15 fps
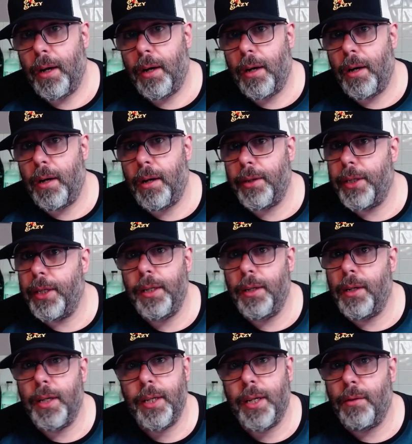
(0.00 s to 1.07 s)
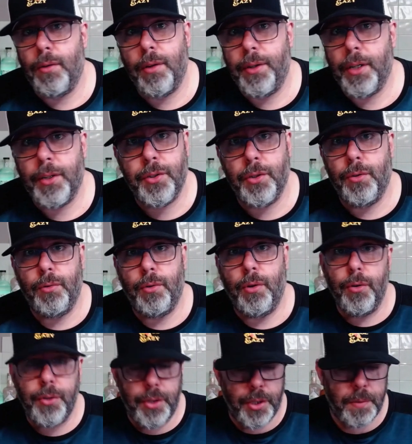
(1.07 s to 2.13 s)
Ah, I didn't like that one at all.
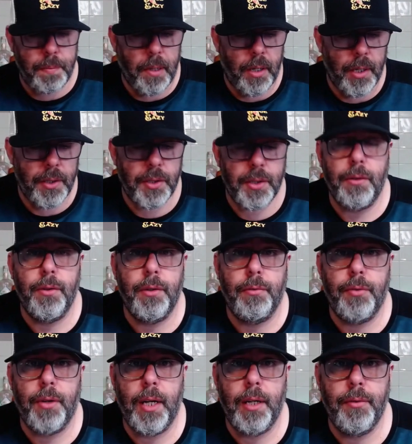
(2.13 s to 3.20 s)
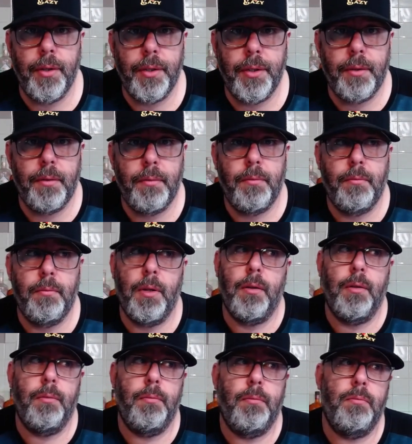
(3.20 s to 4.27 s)
Underspiced, underflavoured,
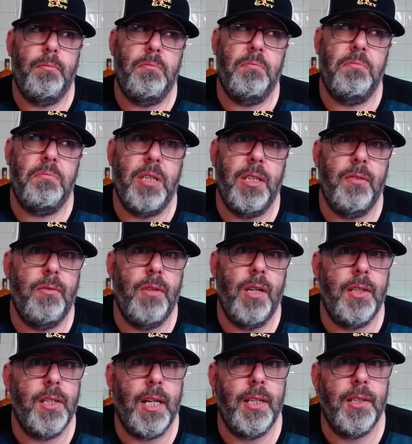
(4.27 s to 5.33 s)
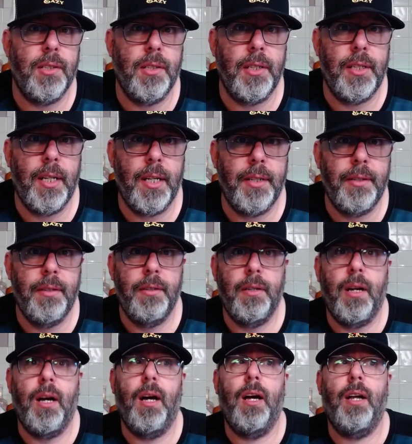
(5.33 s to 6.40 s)
um, didn't really taste like none,
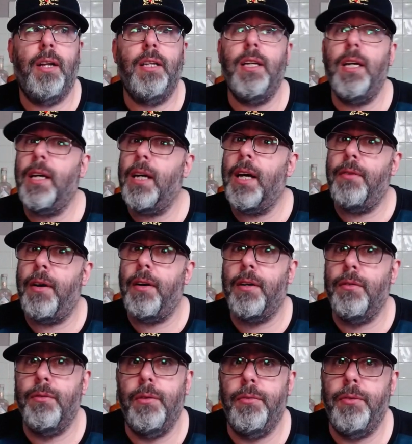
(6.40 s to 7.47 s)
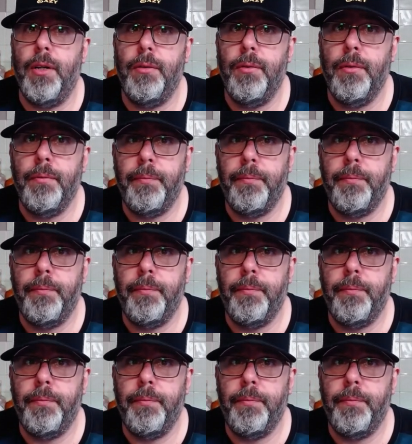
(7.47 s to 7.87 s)
and it didn't get a very good review.